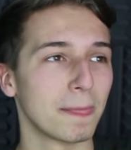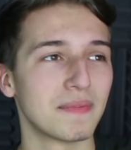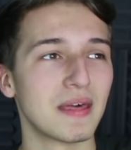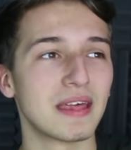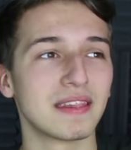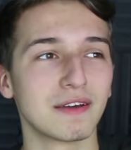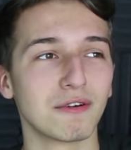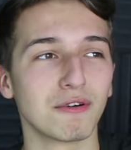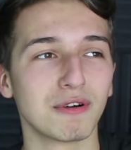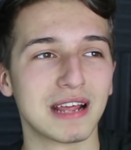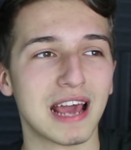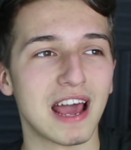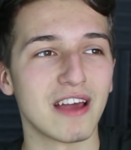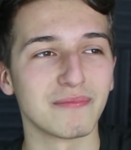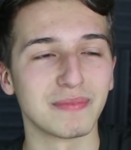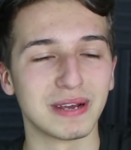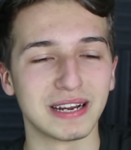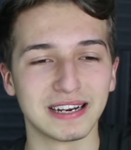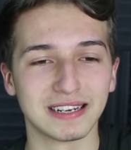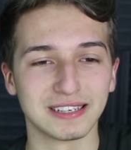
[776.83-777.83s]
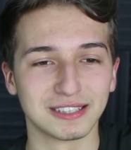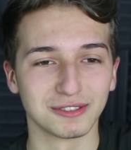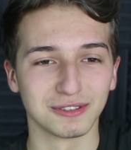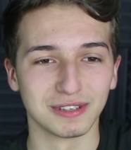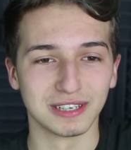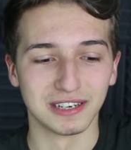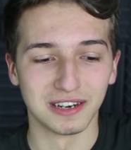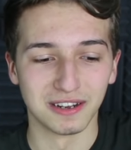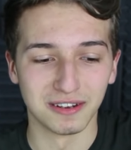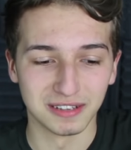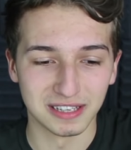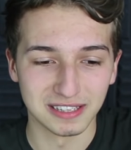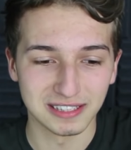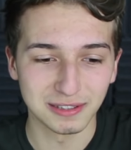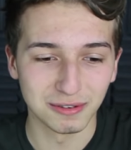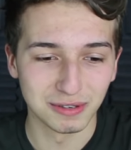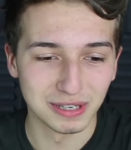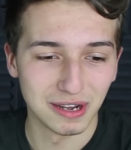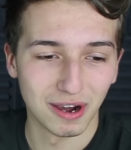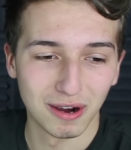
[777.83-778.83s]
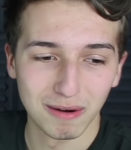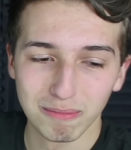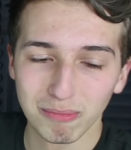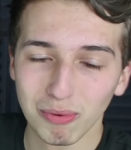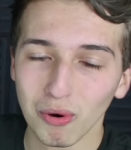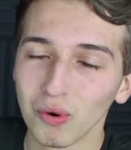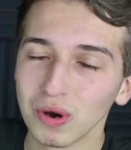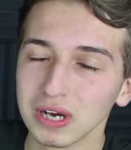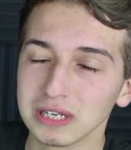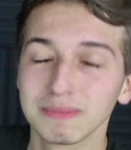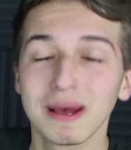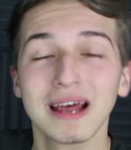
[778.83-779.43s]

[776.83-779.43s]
And they already have made history, you know, and they're still young boys.